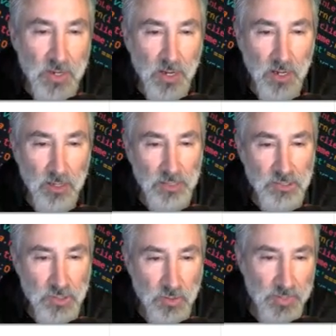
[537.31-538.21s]

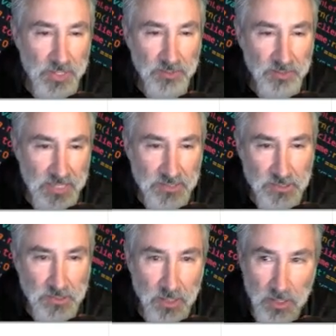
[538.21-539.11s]
Let's go in and
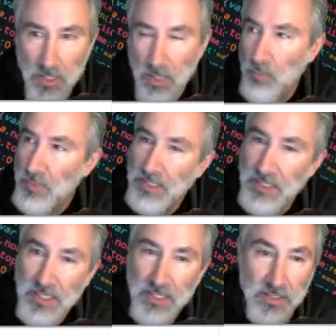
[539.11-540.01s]
we
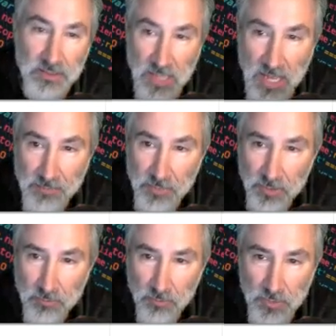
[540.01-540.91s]
need a
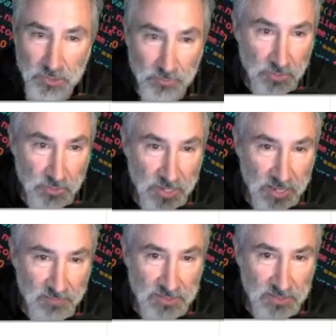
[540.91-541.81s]
timer, which don't
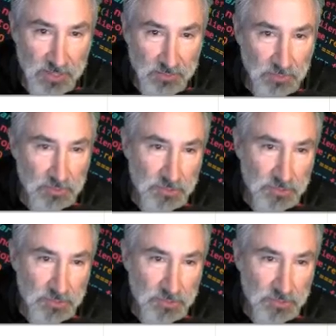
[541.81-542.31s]
have as a label.